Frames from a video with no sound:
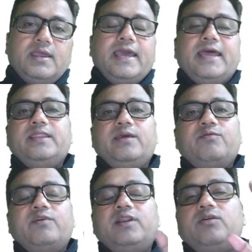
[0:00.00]
and they
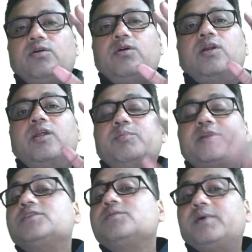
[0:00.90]
work on a
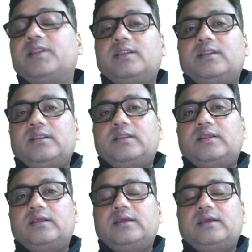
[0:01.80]
principle,
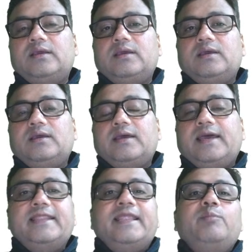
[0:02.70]

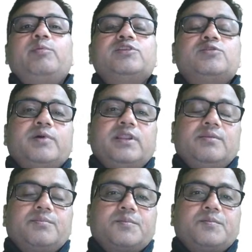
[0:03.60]
and that principle
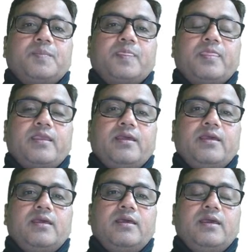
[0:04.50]

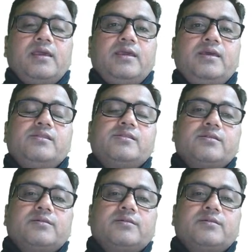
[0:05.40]
is